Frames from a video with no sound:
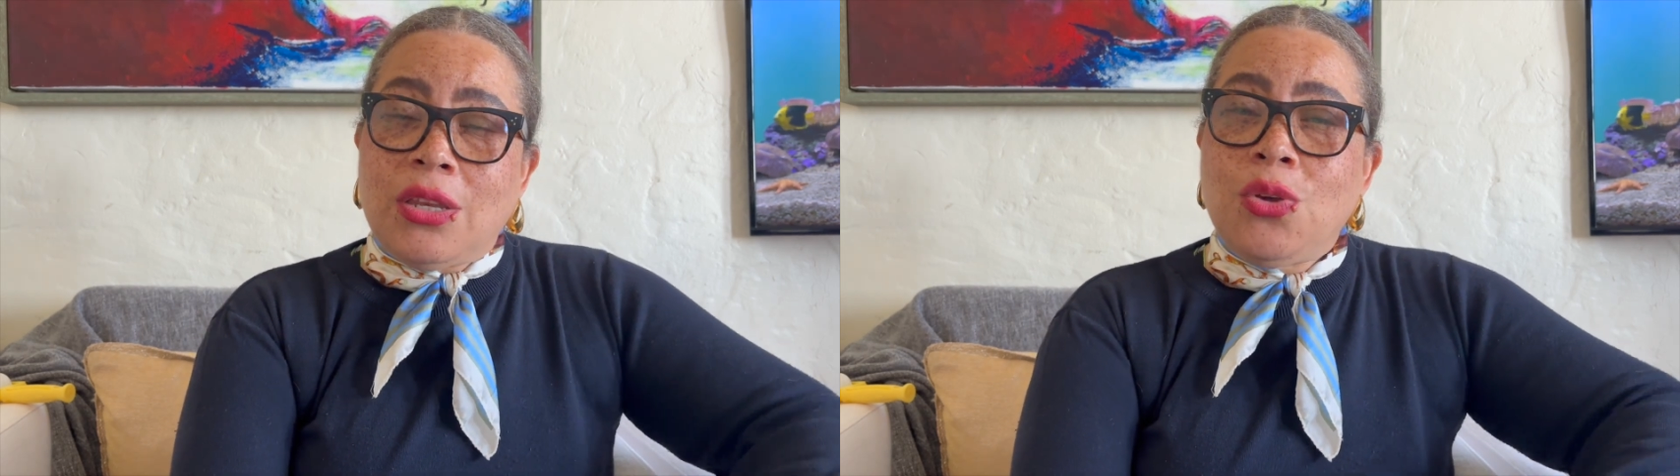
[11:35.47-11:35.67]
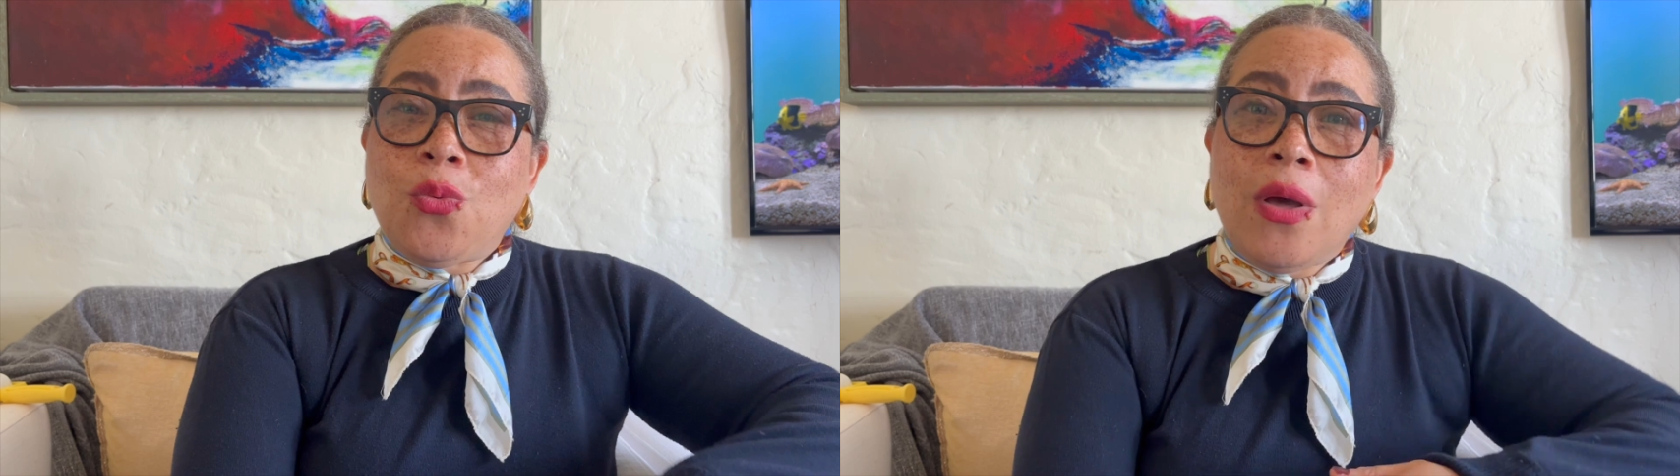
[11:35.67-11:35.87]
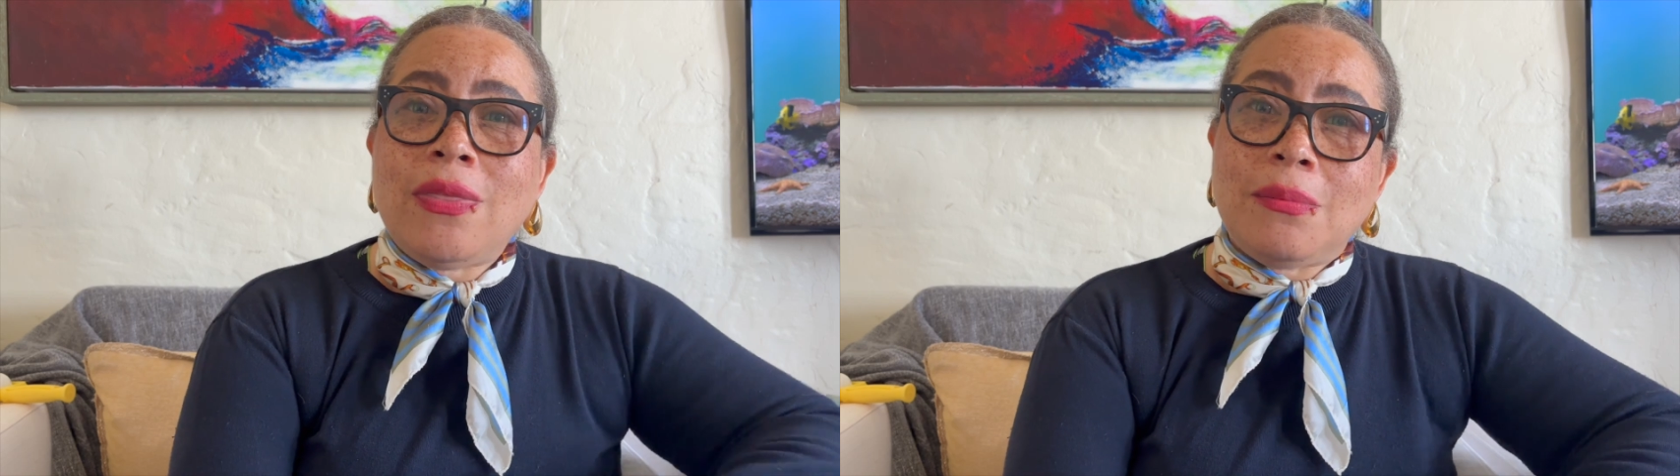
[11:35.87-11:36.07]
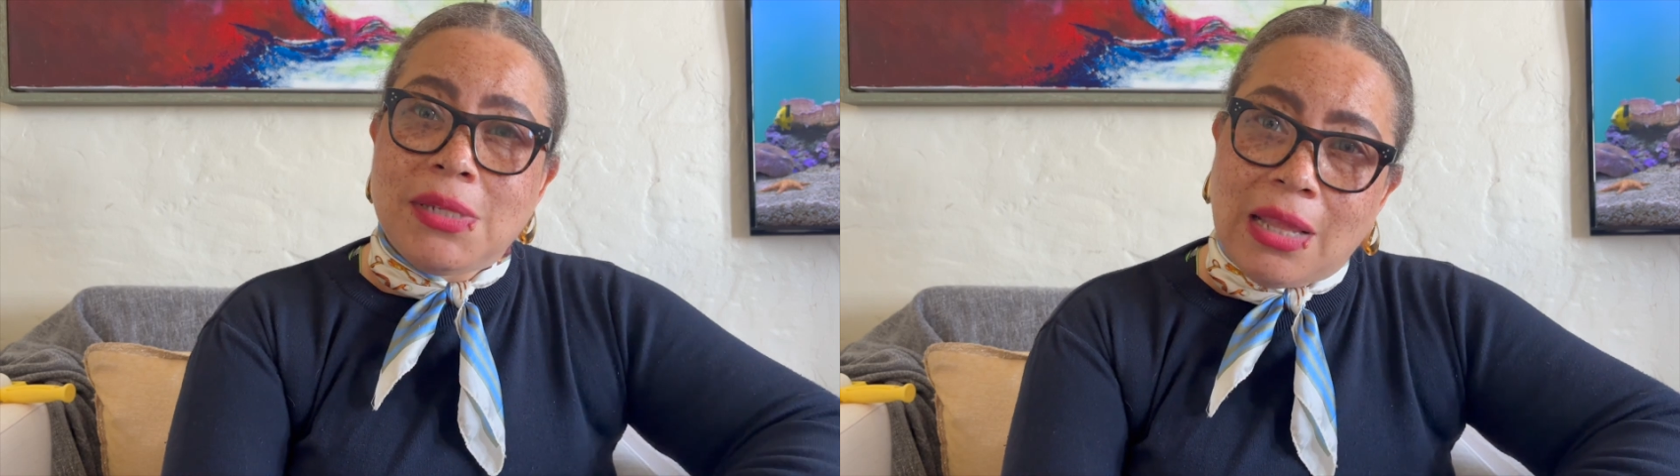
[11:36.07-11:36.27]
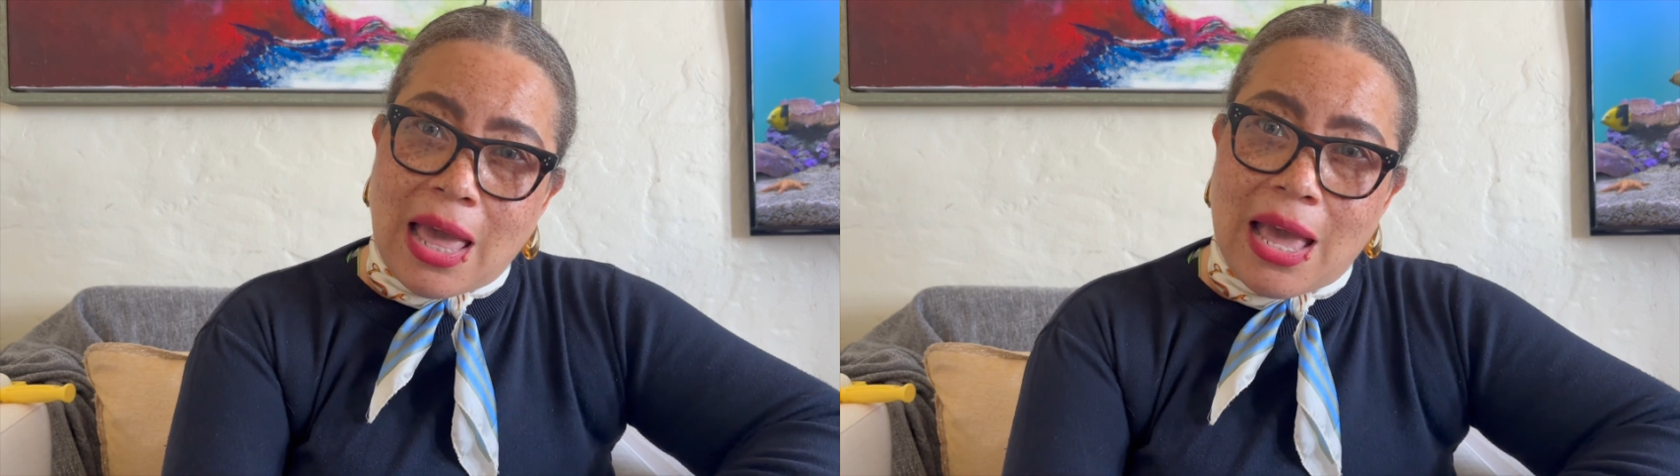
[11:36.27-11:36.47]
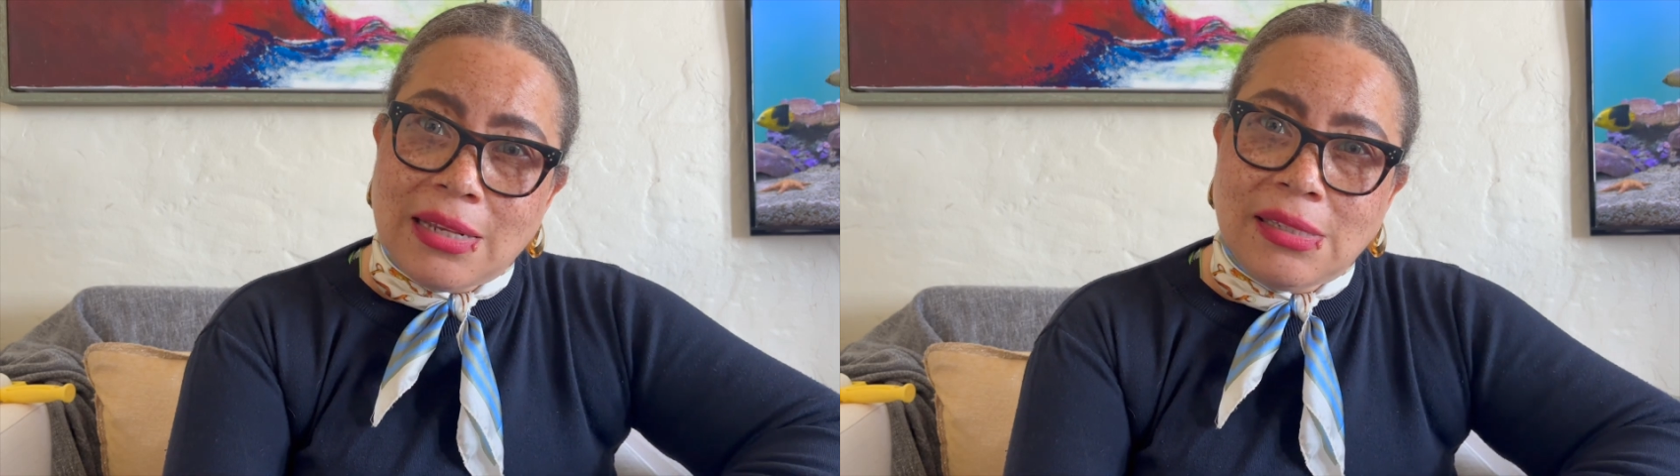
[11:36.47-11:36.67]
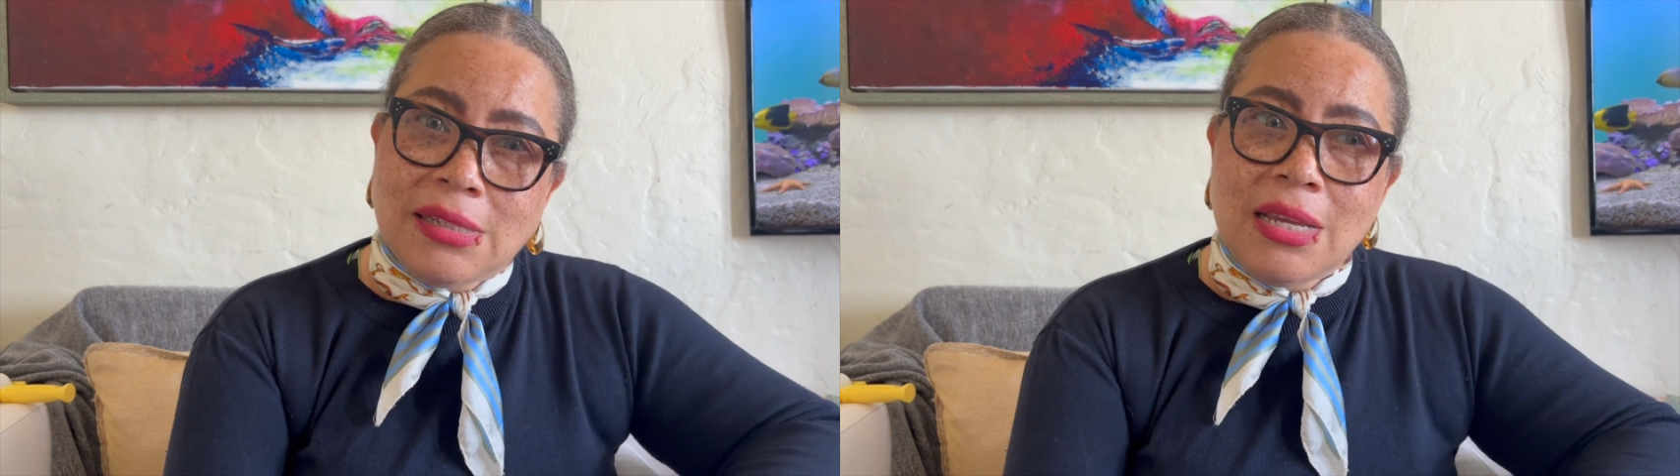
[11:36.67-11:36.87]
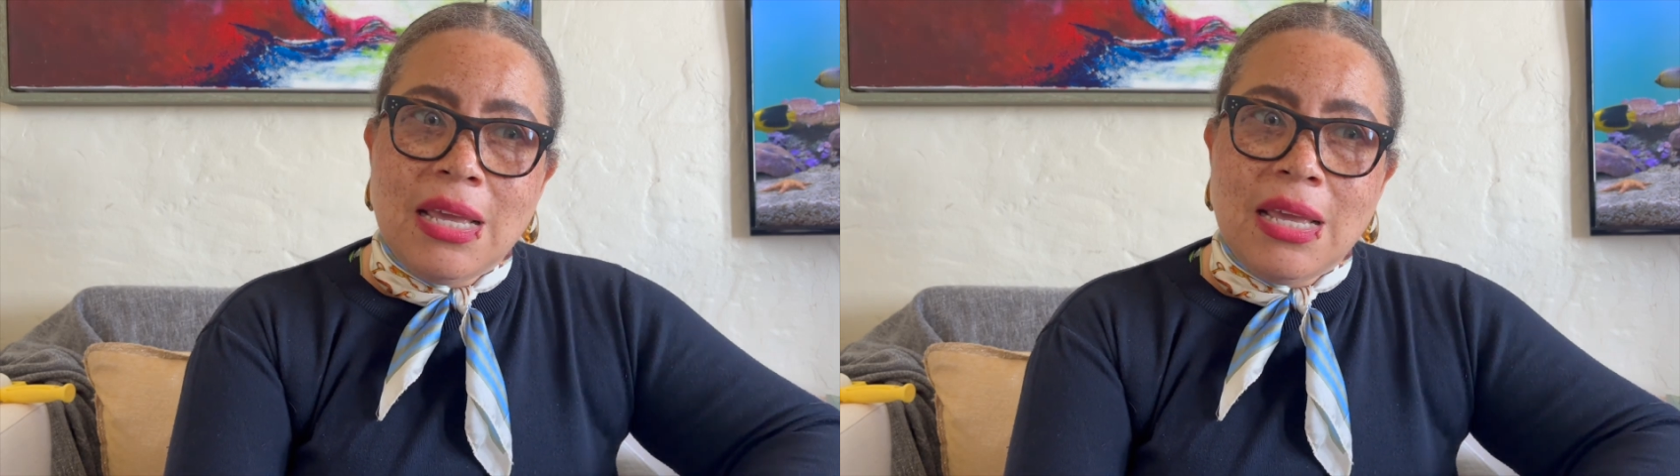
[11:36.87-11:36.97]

you want them to last.